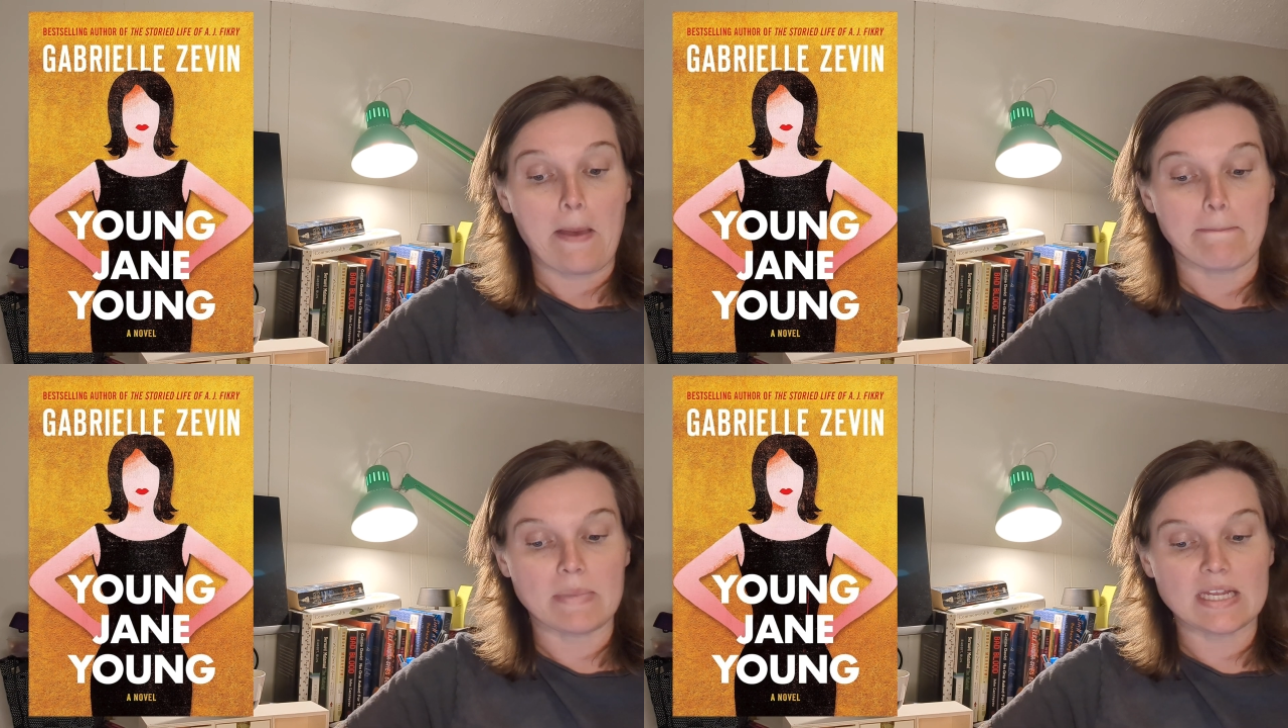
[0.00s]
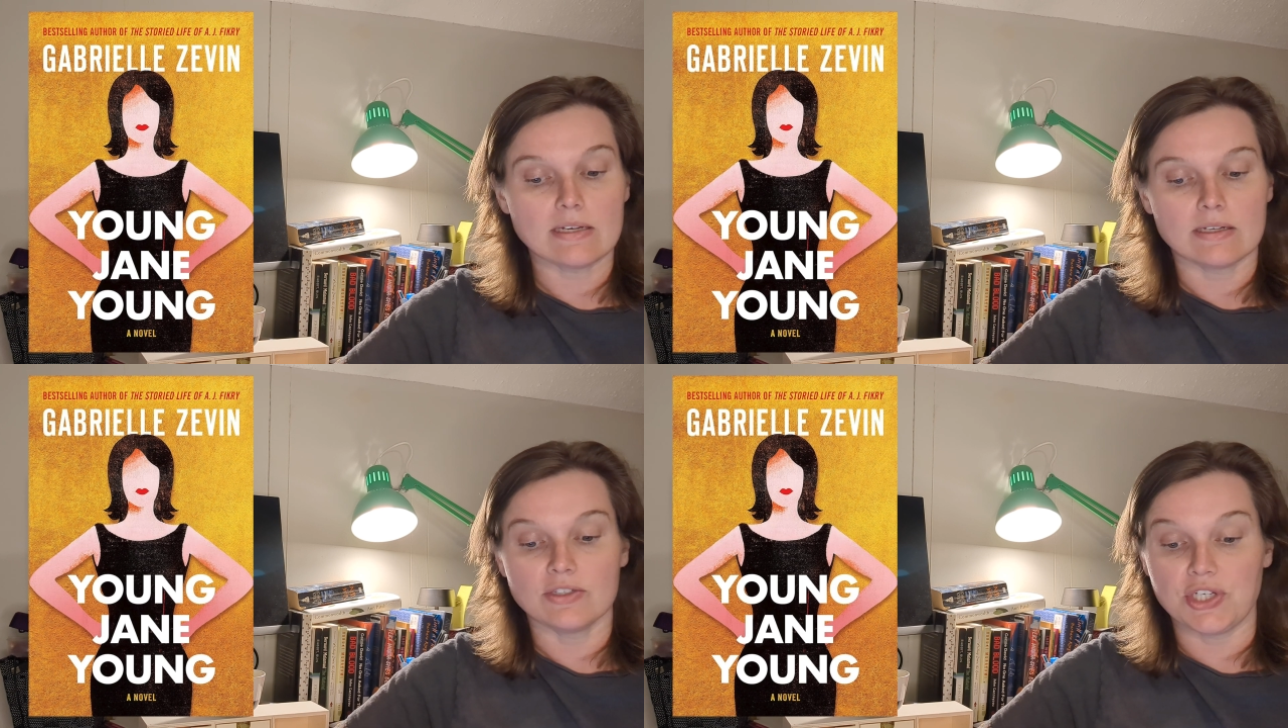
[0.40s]

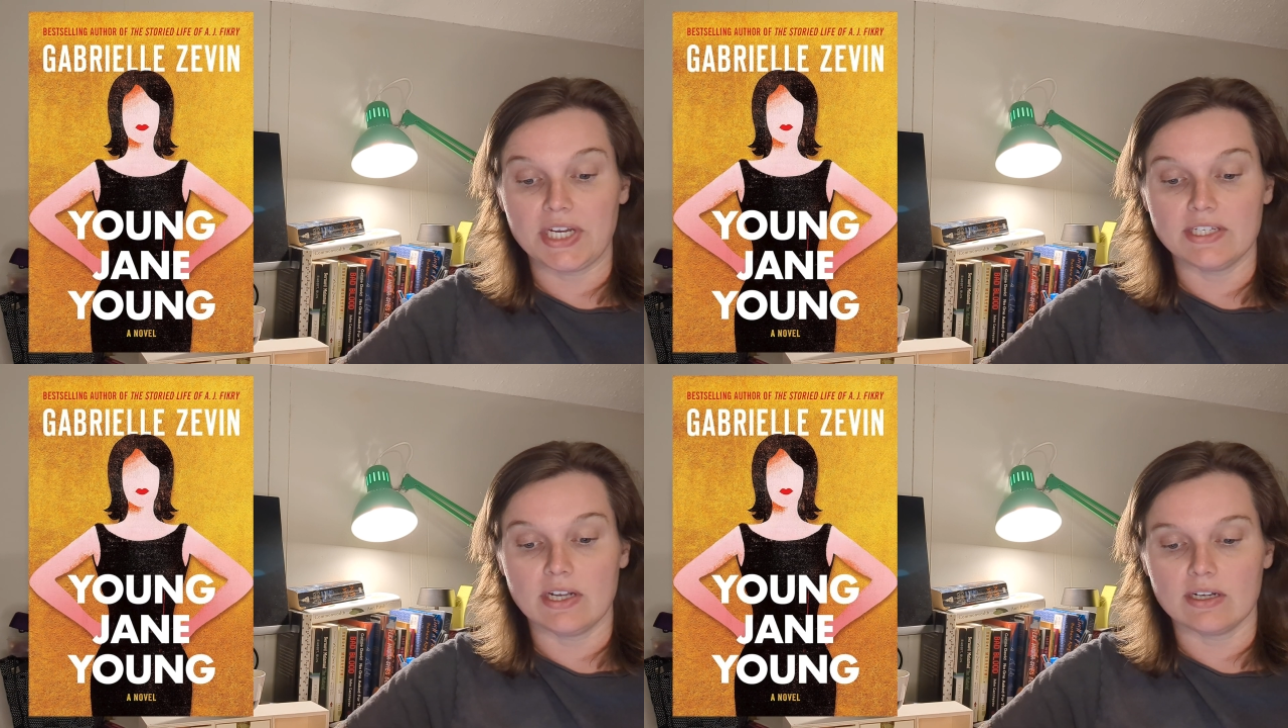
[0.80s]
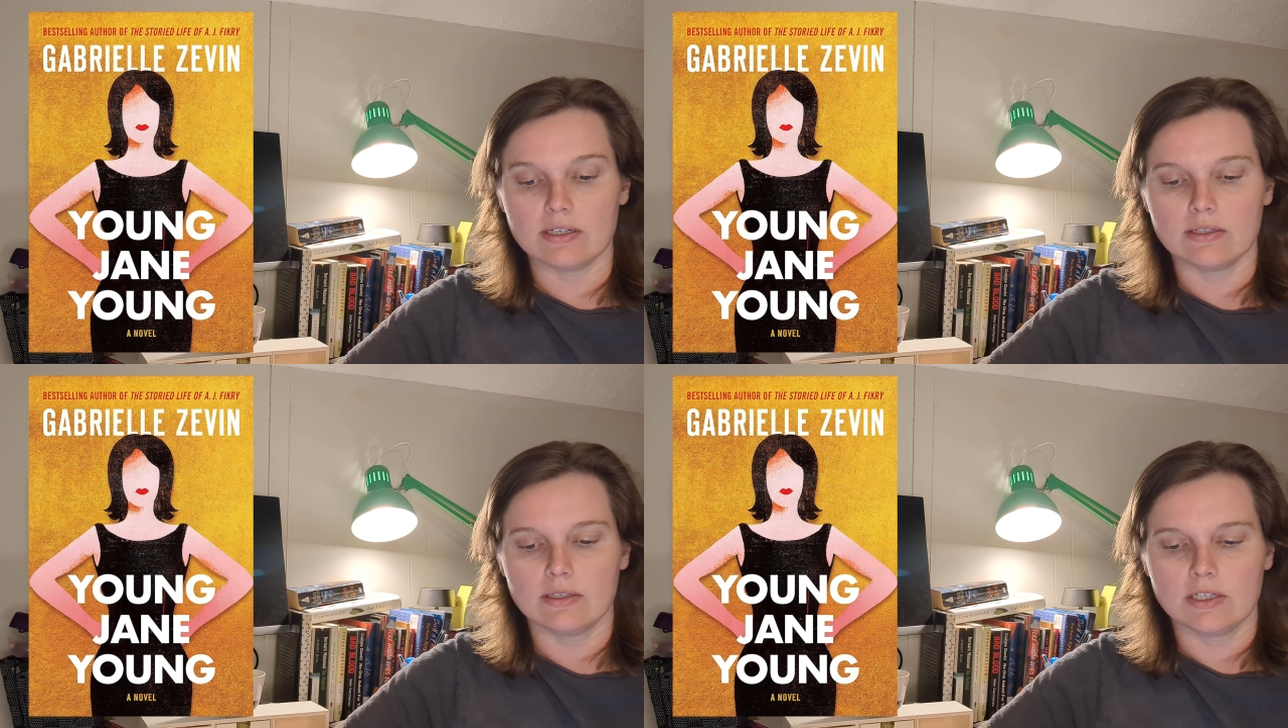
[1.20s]
Meet Jane Young.
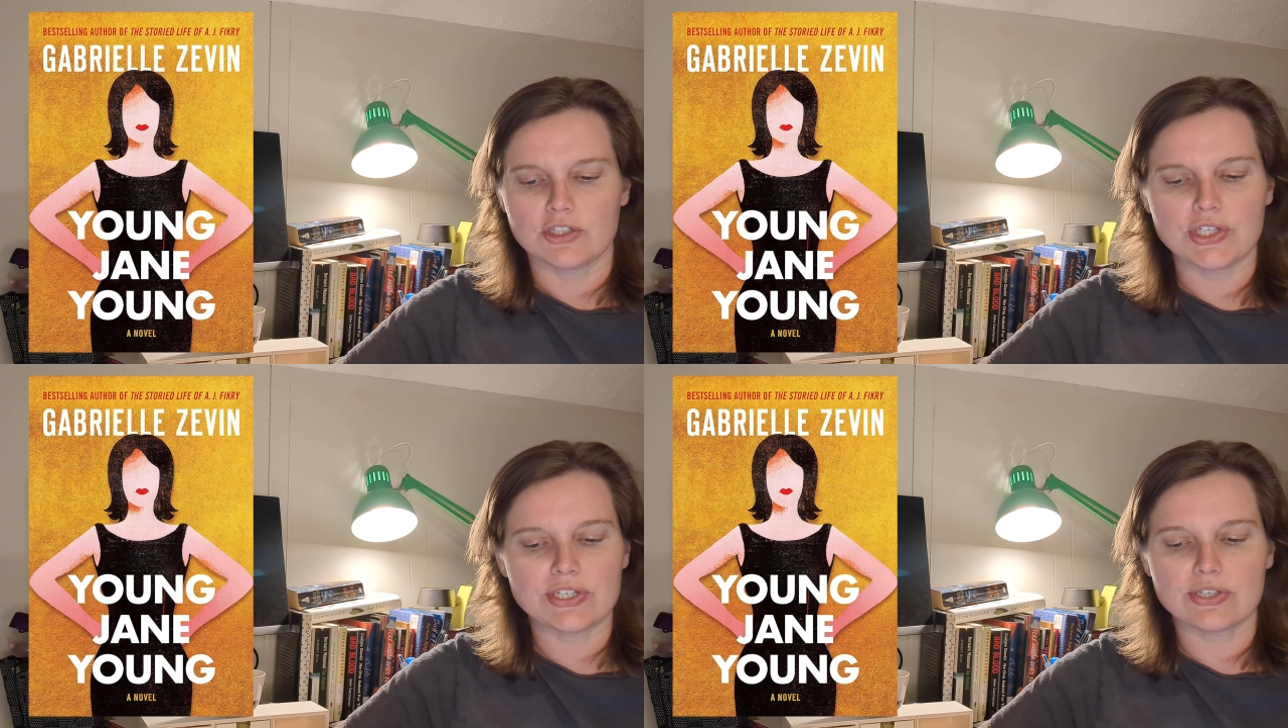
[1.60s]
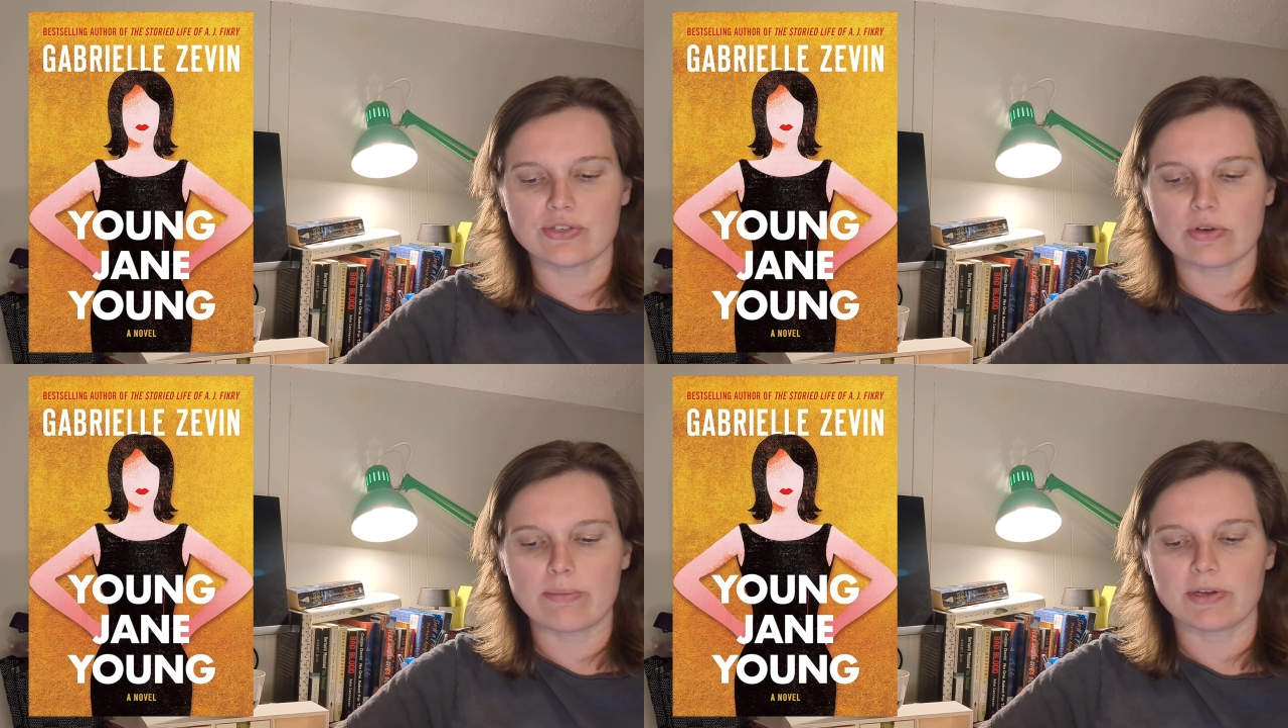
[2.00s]
She's
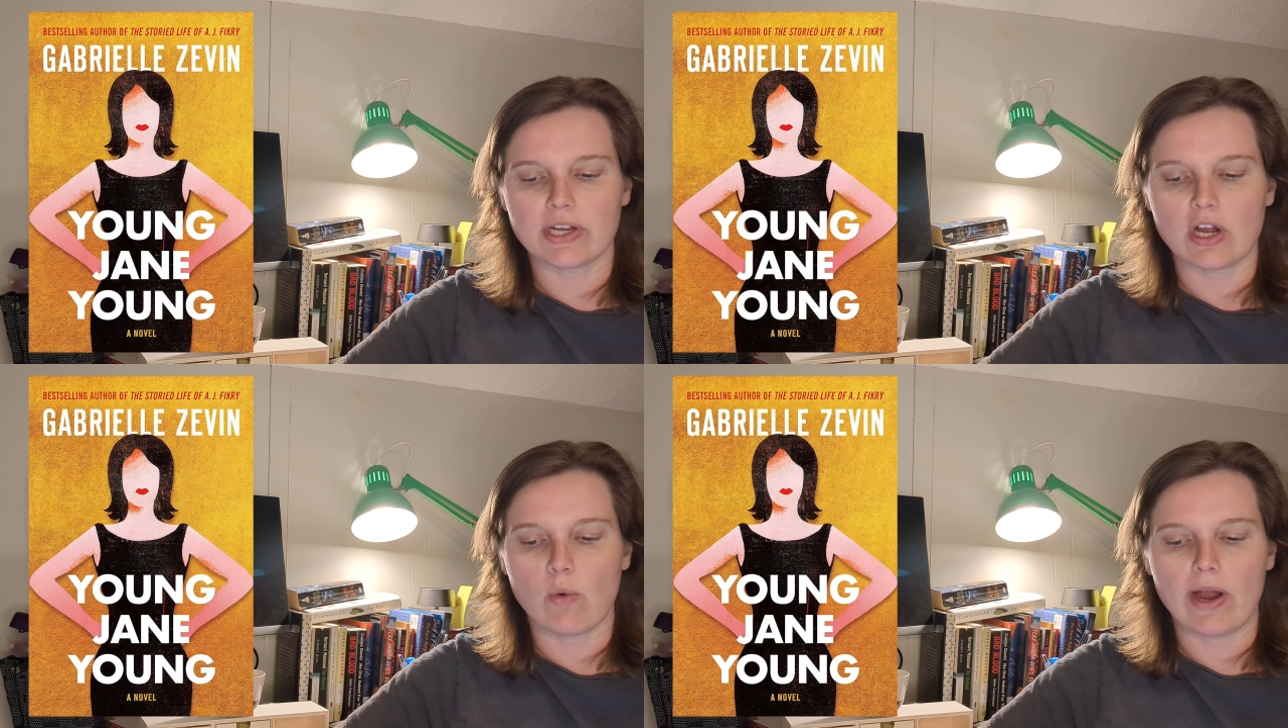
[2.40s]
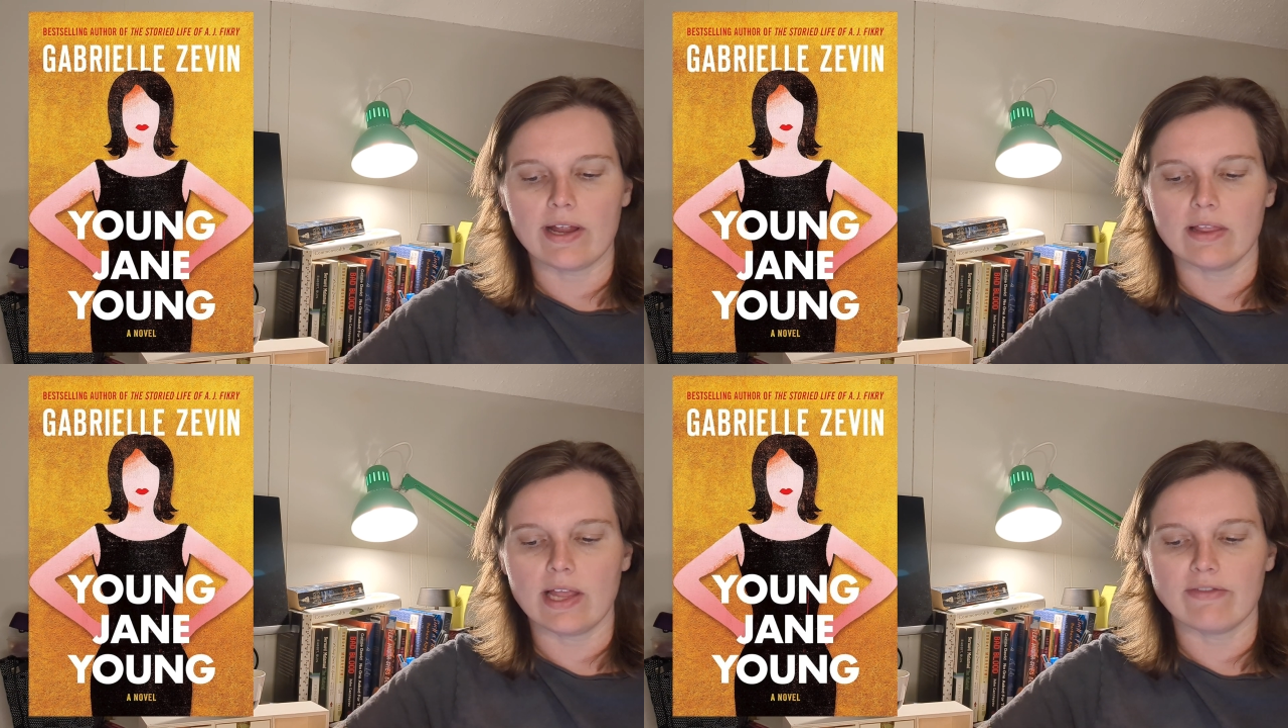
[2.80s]
disrupting a
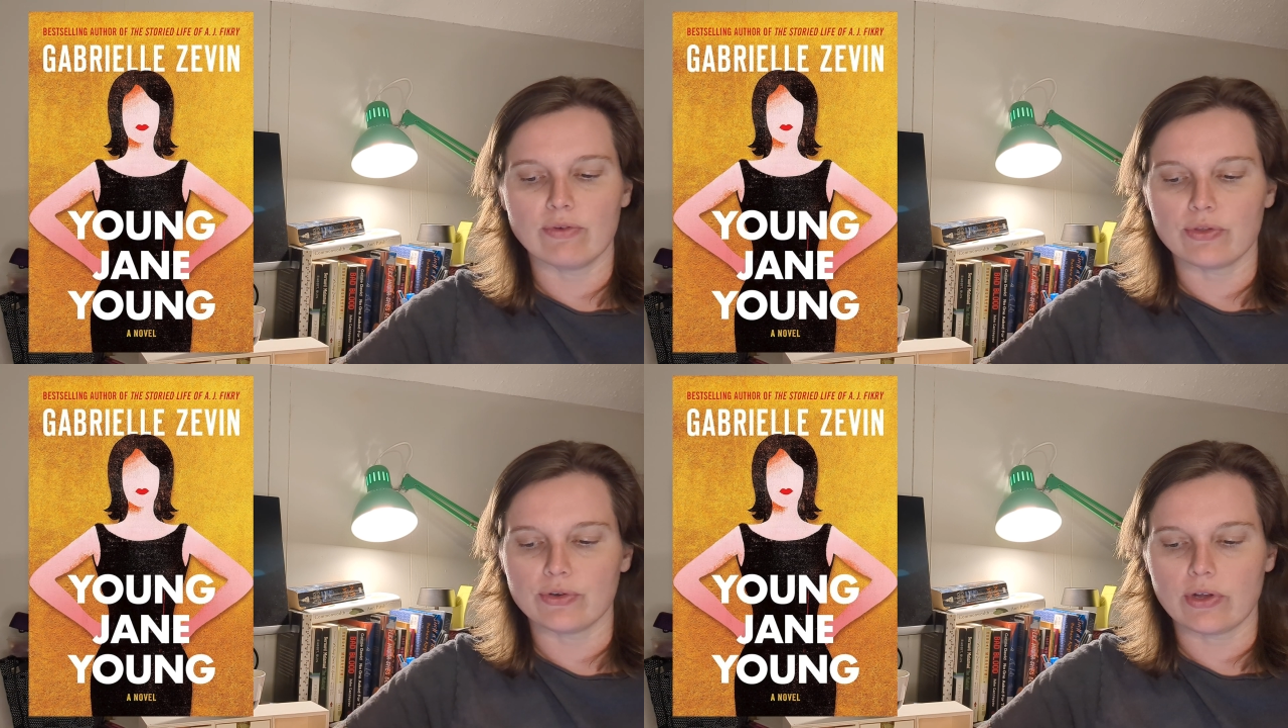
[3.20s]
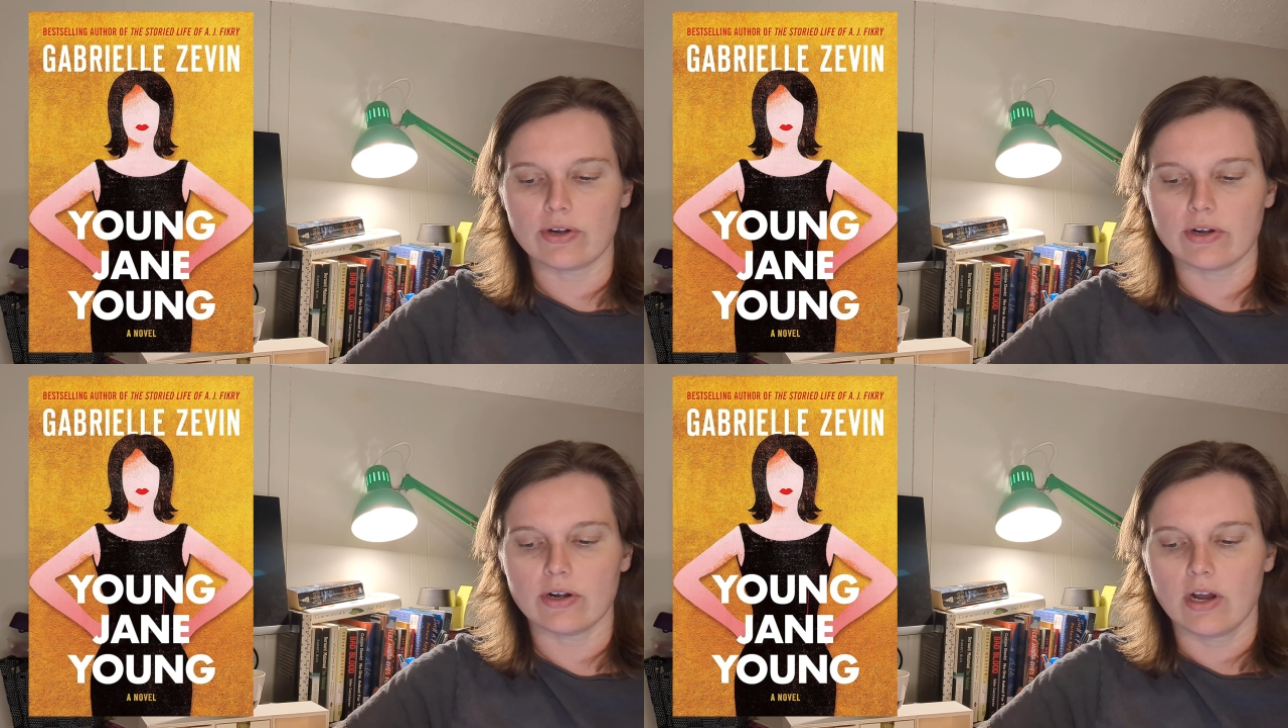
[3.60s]
quiet life with her
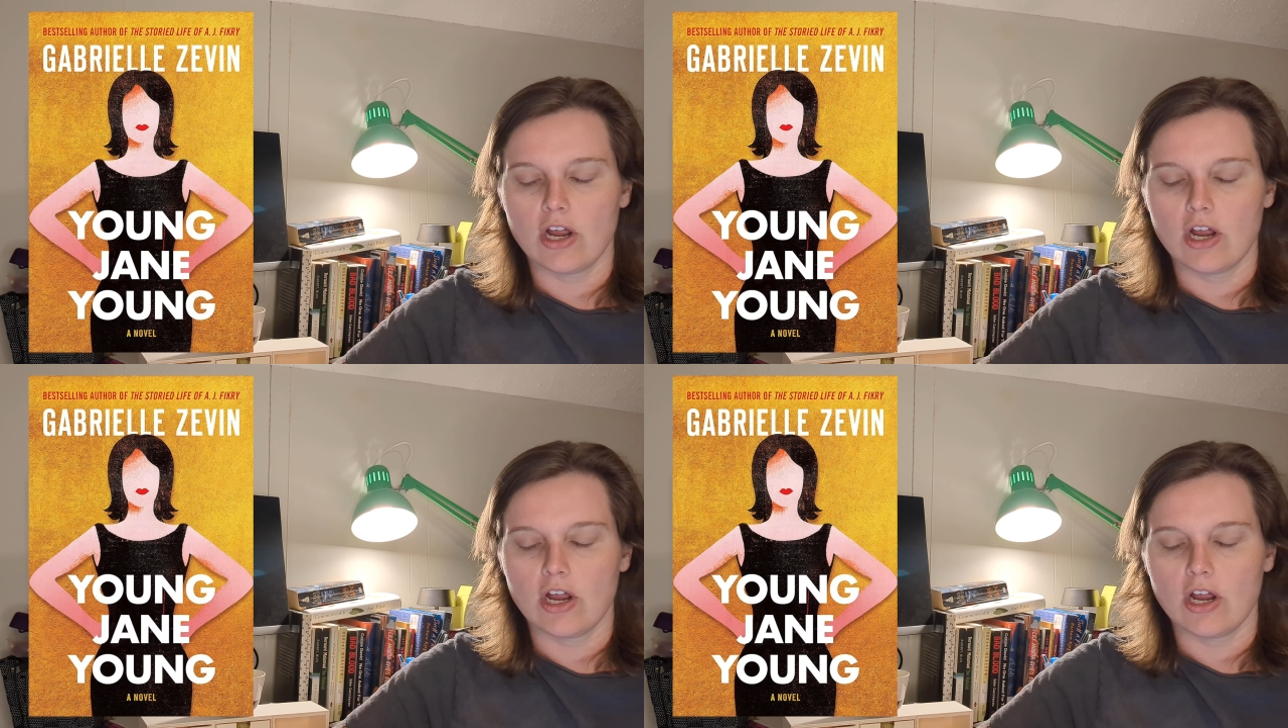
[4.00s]
daughter,